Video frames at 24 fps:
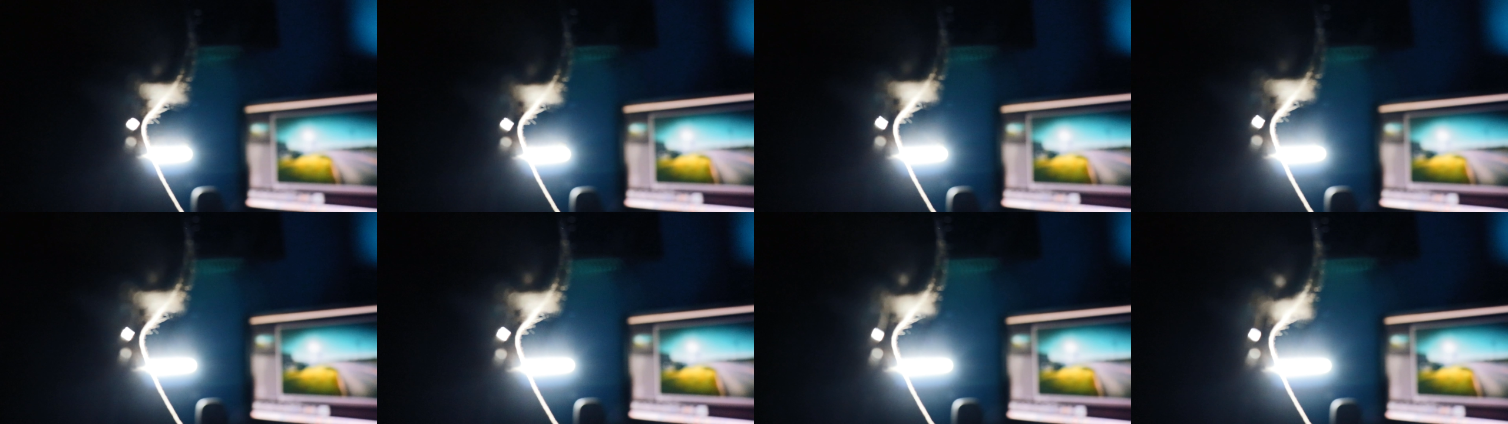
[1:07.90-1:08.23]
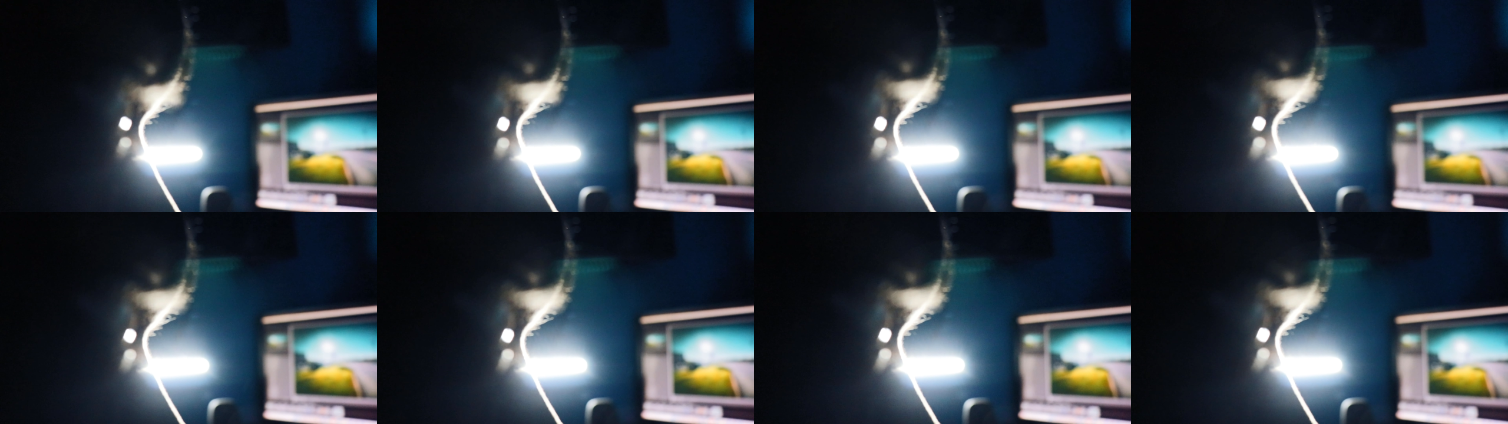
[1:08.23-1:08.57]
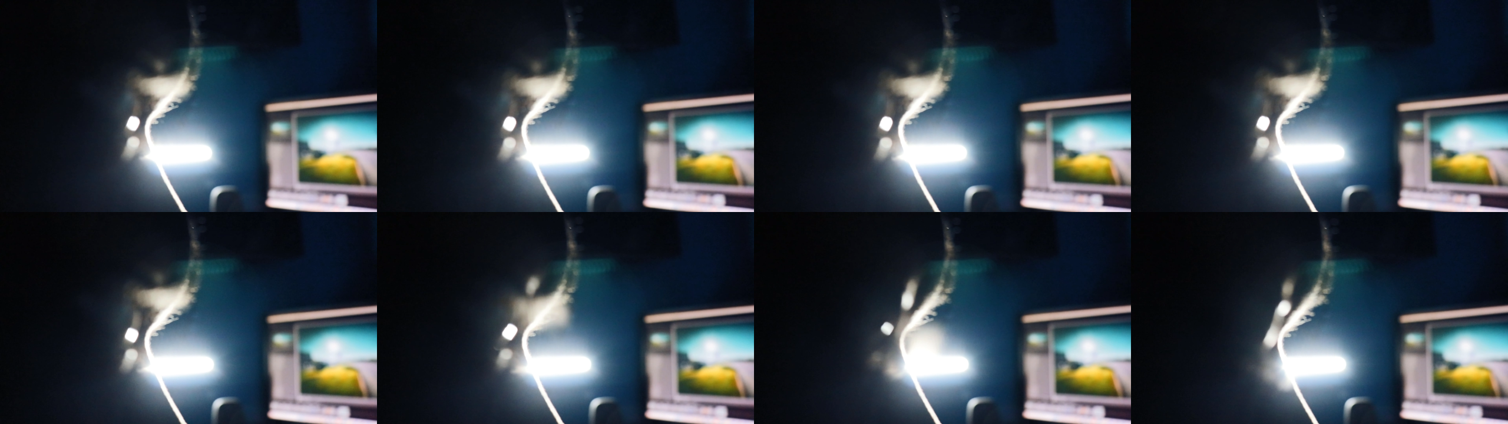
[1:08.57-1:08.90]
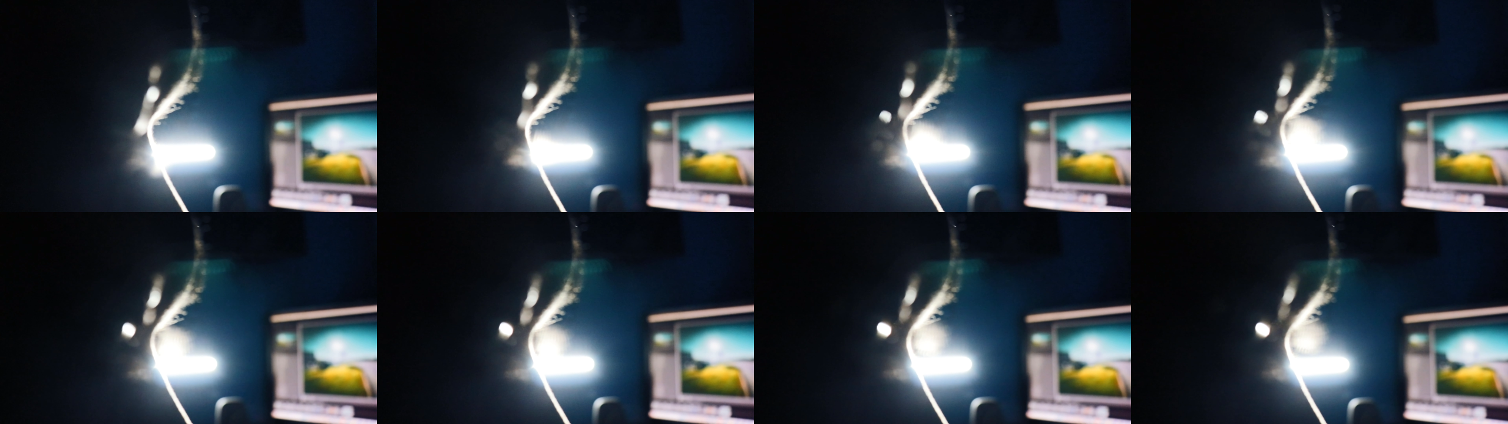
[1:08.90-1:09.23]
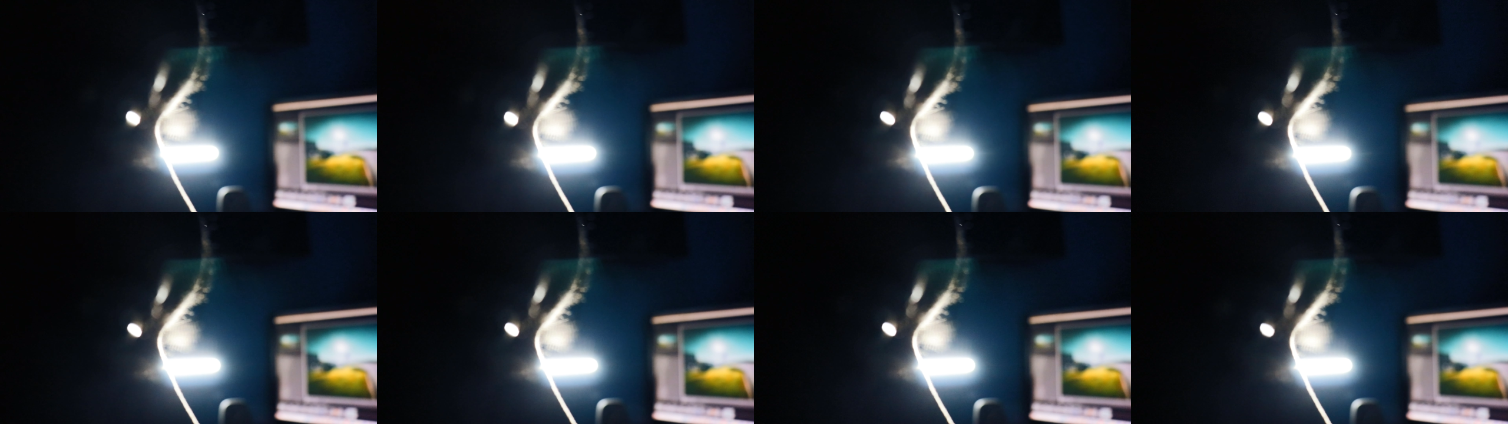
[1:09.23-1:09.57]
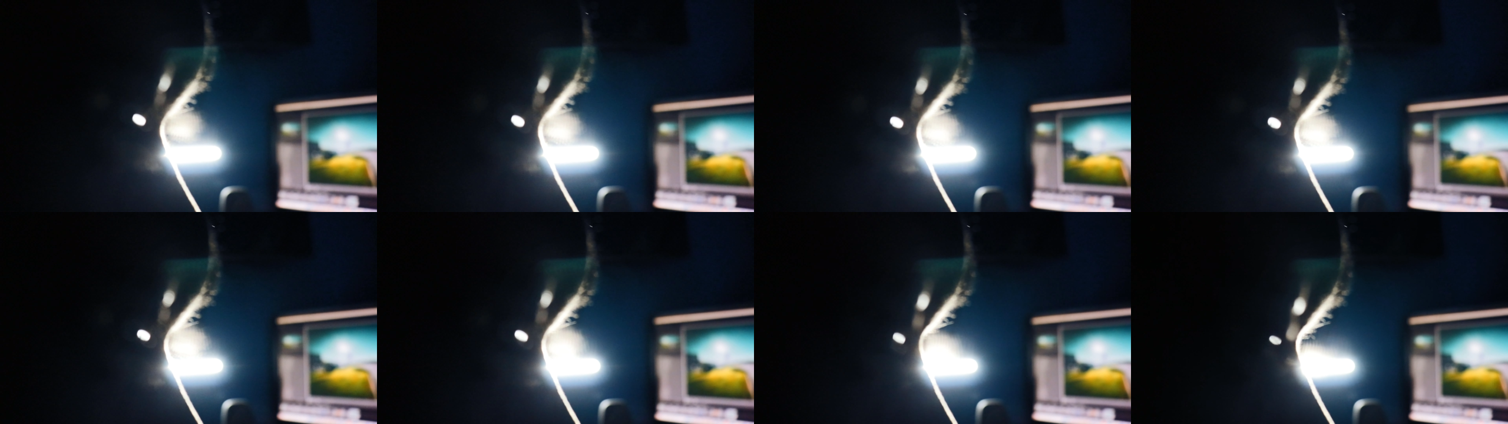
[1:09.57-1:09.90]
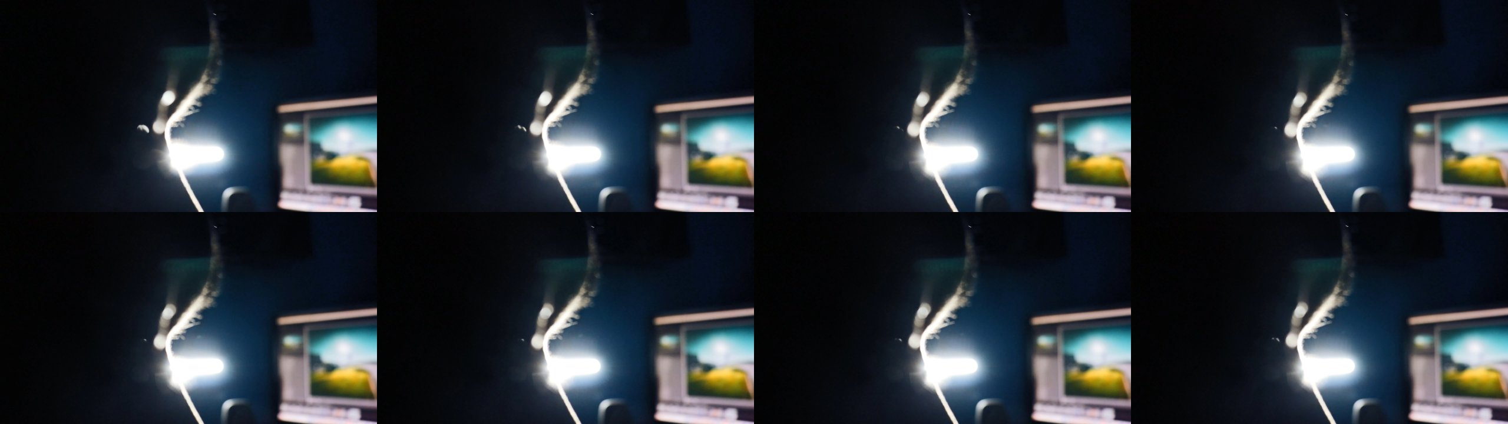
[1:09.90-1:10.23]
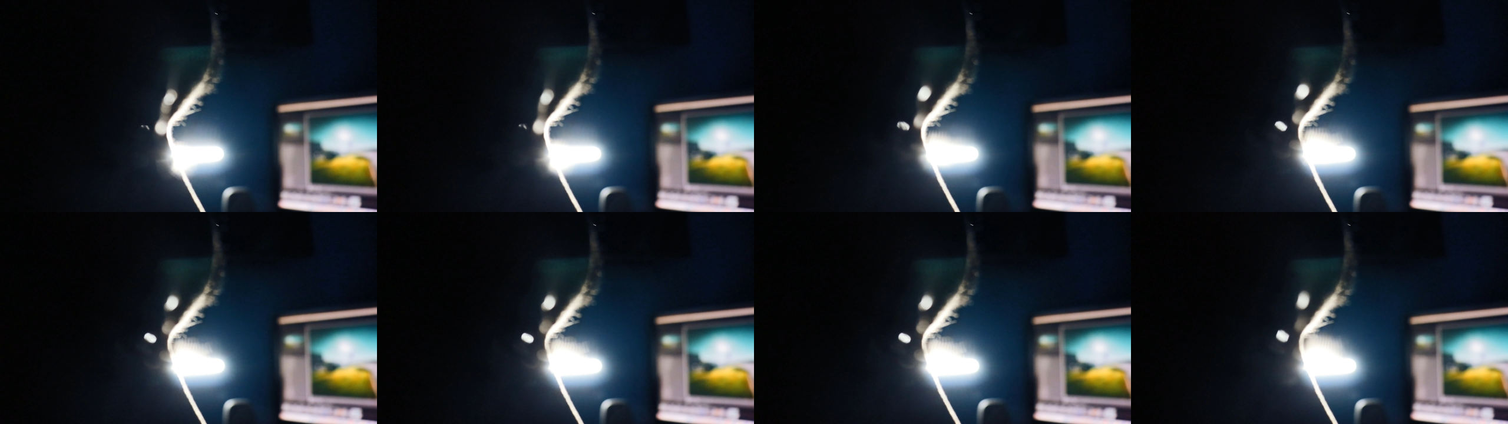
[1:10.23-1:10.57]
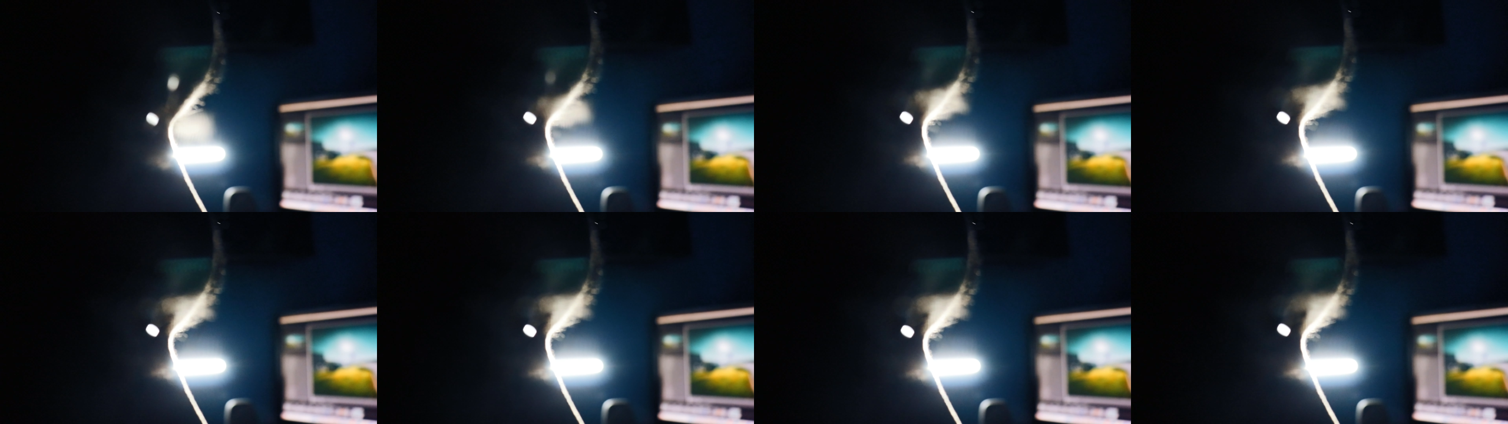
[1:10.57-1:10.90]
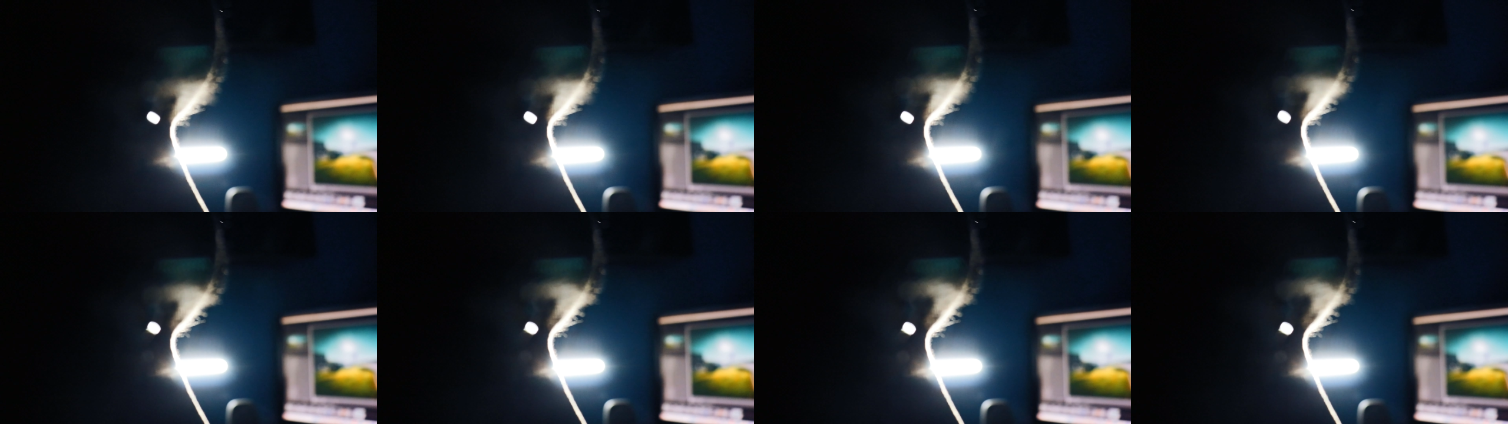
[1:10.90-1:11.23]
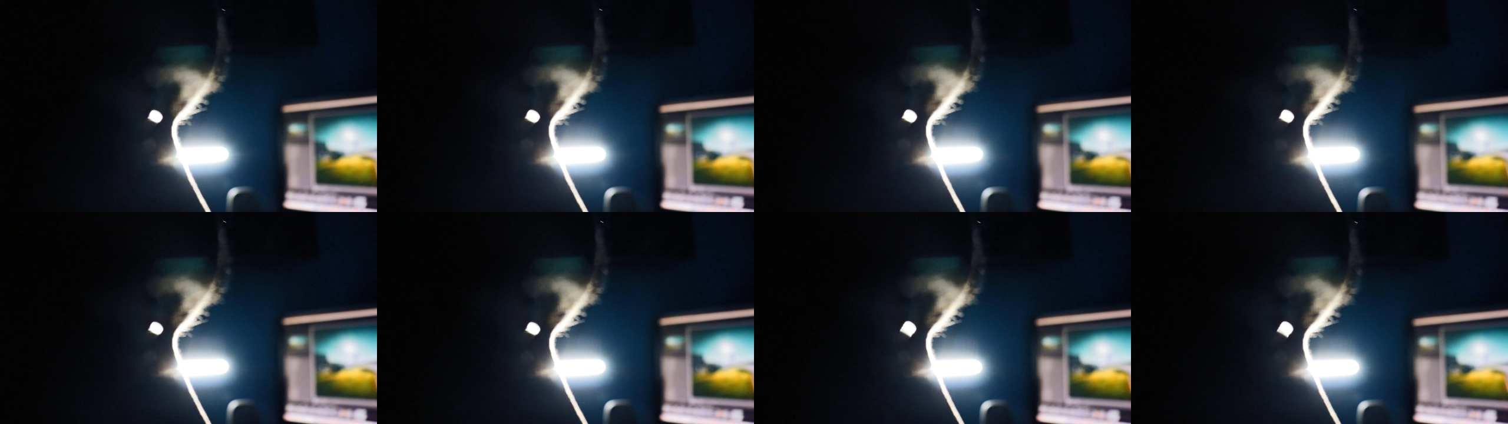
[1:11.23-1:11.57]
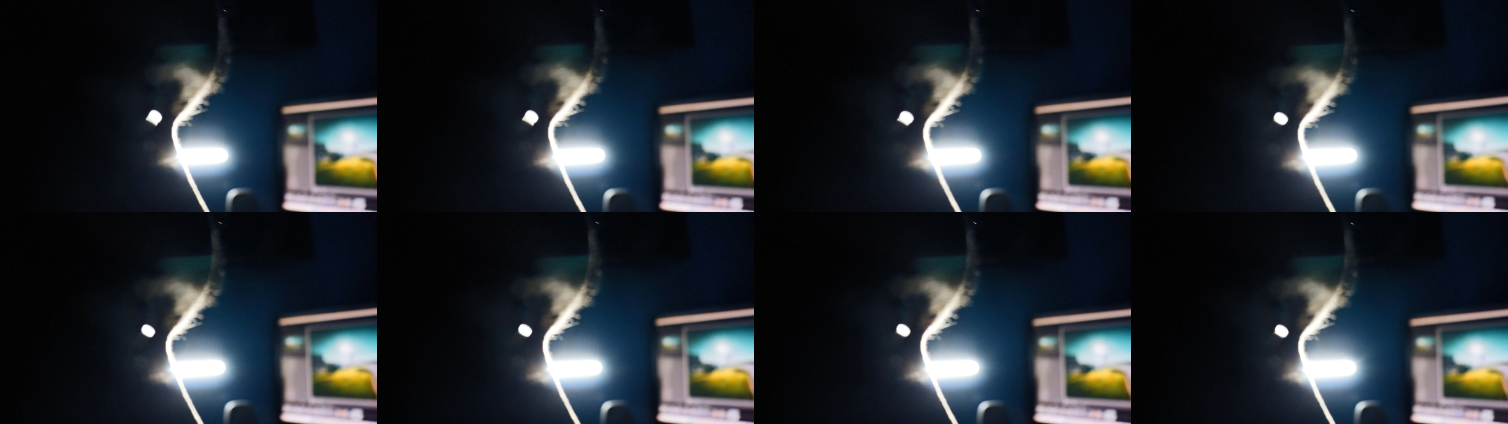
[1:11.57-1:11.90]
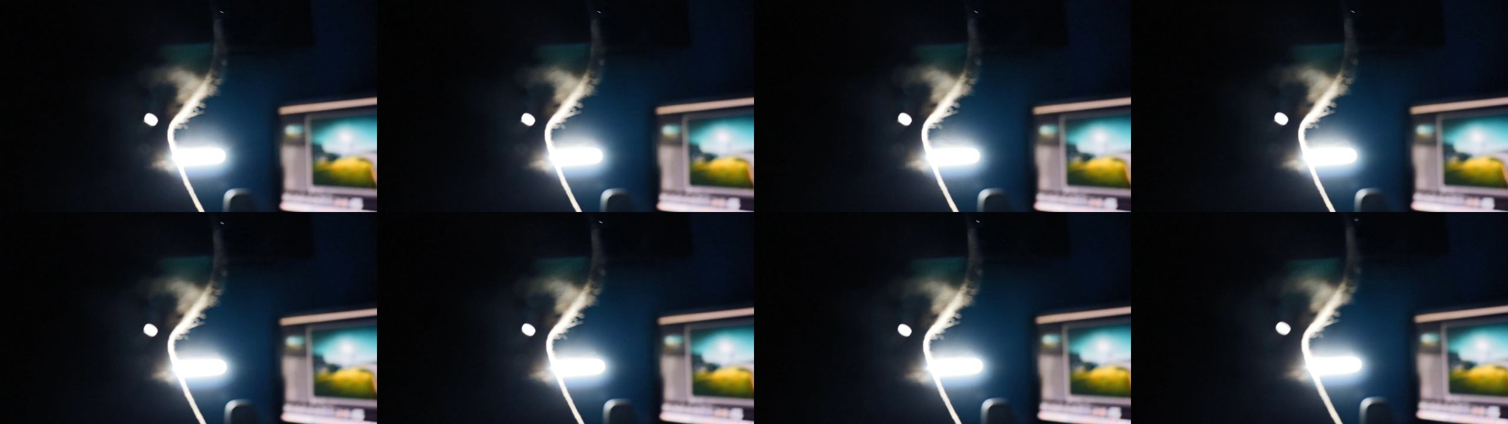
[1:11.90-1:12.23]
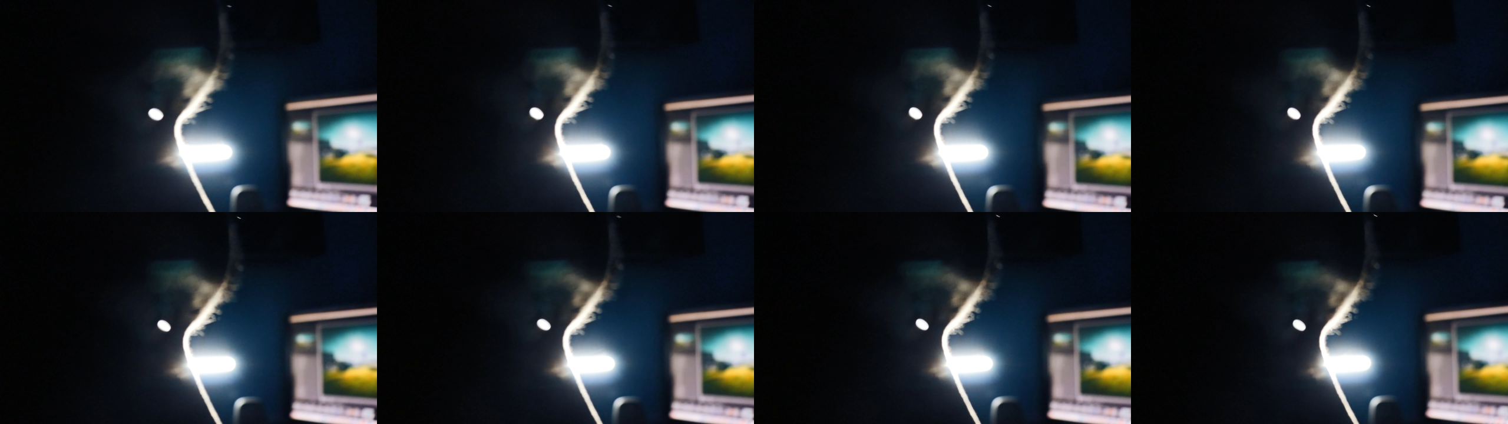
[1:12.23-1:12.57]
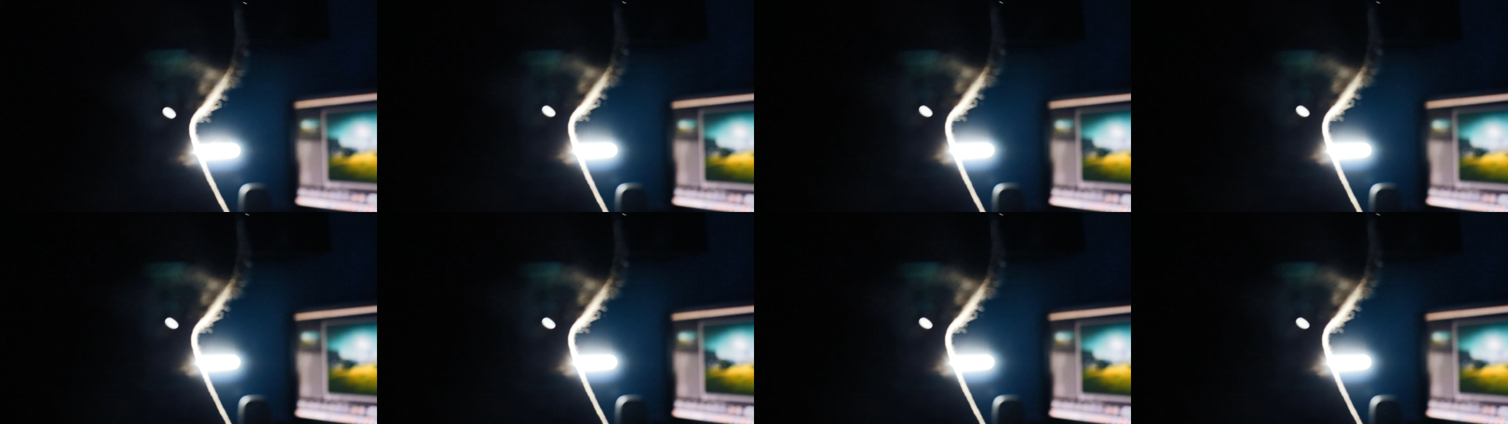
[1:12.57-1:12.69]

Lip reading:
Nobody's mouth can be seen.